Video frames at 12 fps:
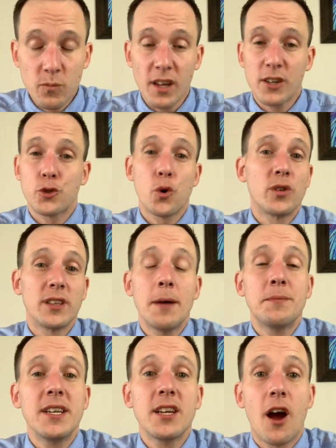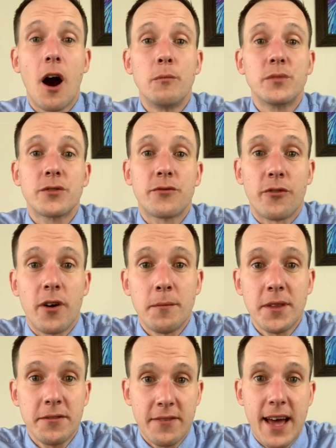So leptin comes from
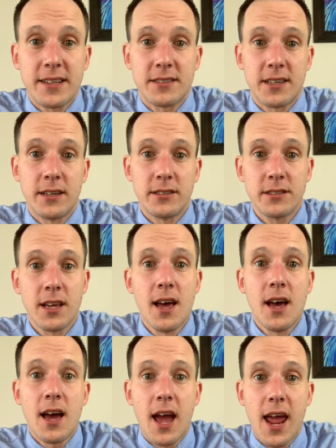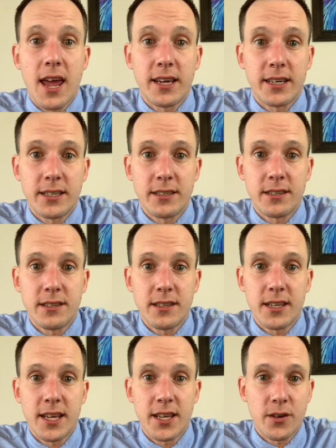the fat cells, and
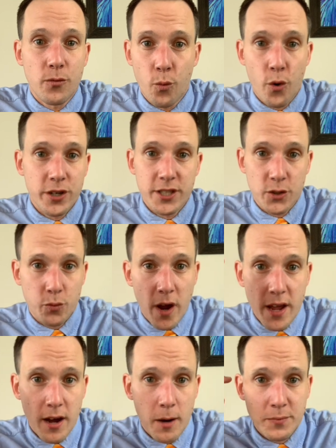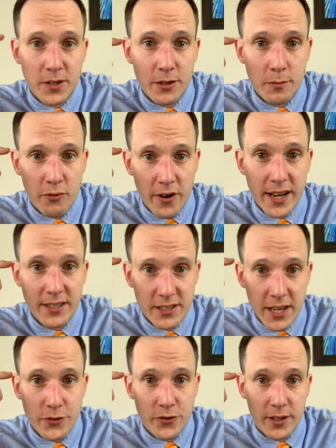it works its way up to your brain
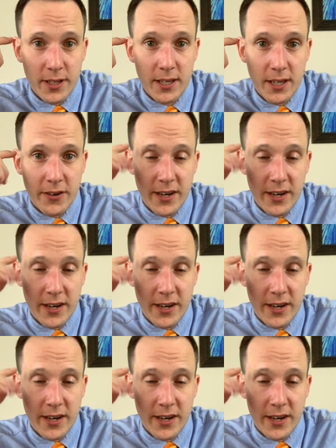centrally here.